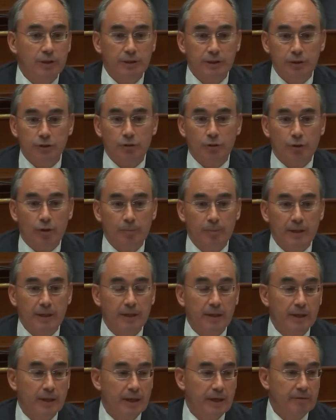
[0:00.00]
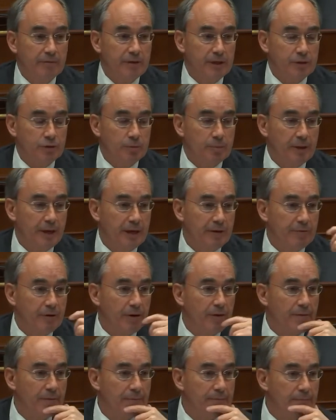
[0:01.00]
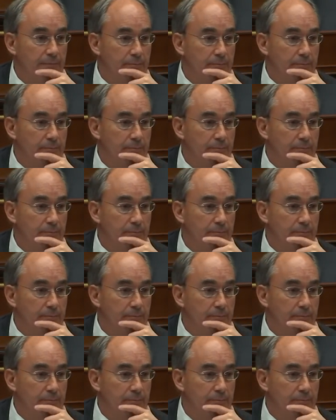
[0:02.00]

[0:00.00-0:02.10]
really determine investor behavior.